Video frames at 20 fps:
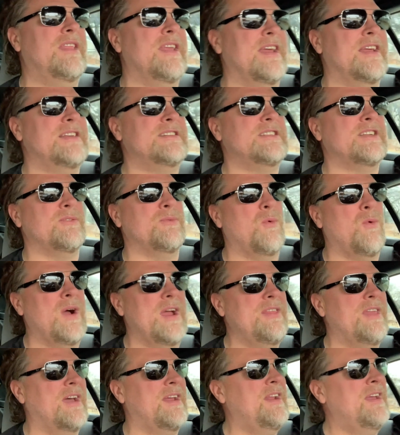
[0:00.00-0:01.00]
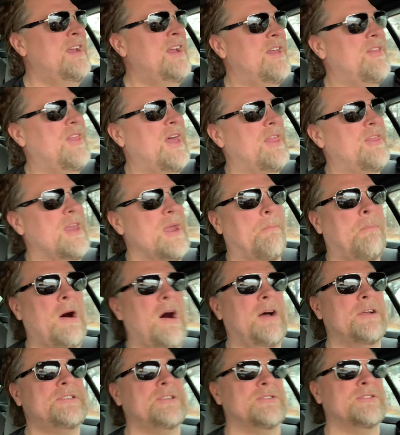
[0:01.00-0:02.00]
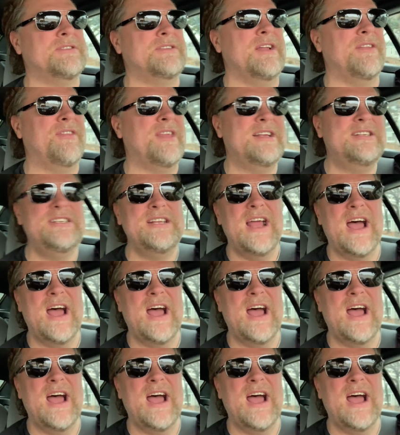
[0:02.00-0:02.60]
things and the way that, that the apostles did things.